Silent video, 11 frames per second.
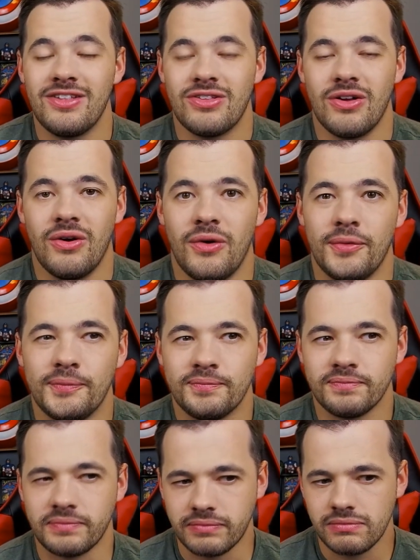And so
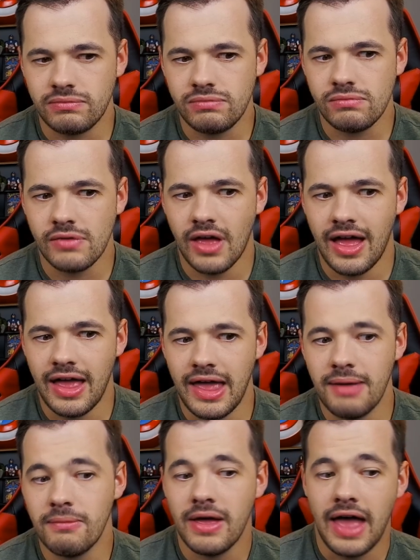
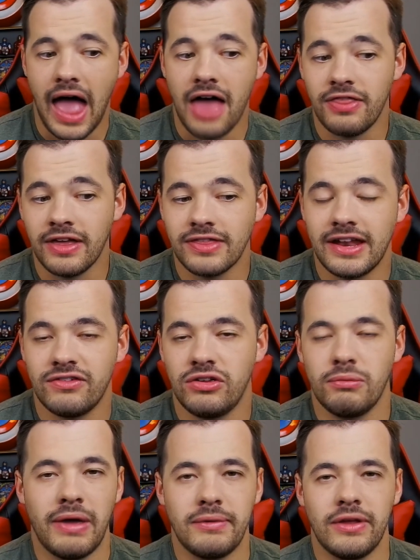I think that if
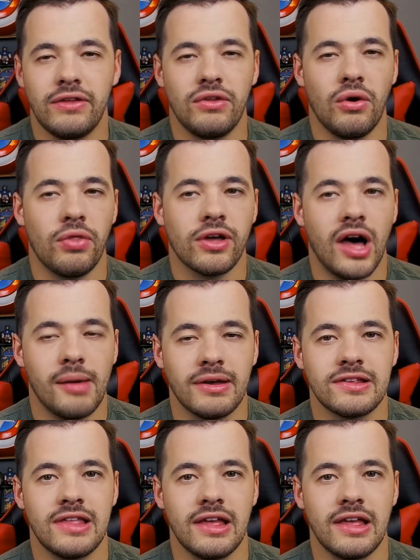you maybe know the comics,